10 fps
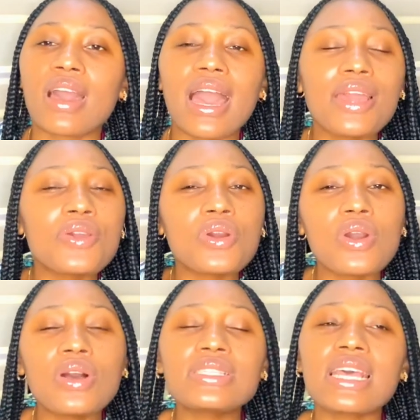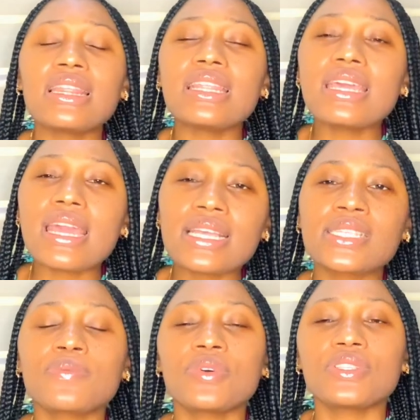and you constantly
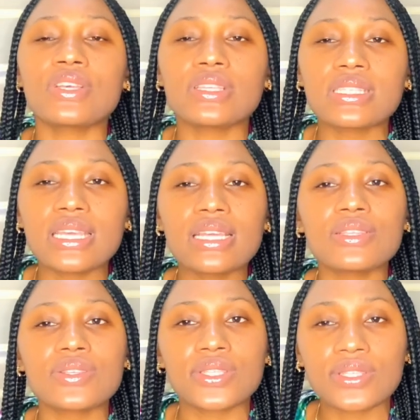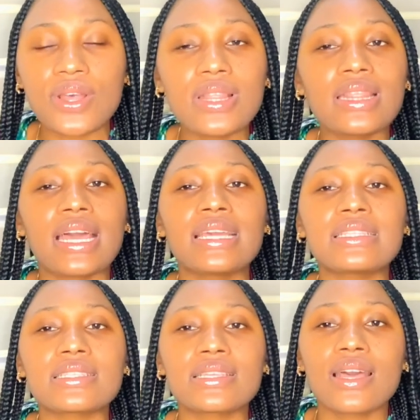expose your skin to sunlight,